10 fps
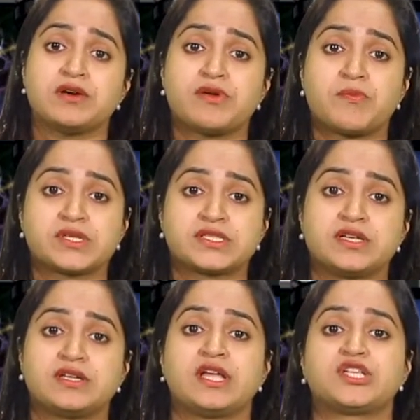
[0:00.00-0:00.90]

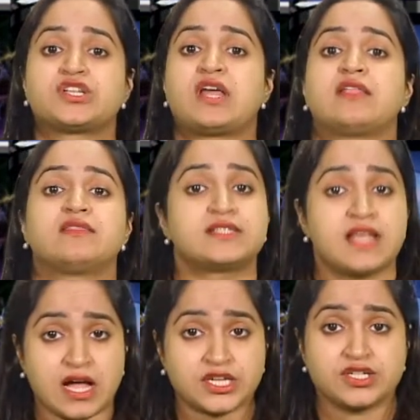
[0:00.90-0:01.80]
representation and this
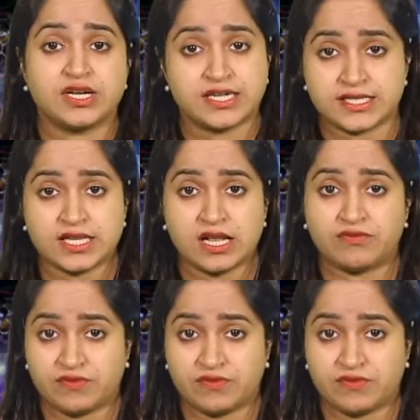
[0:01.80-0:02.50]
action itself,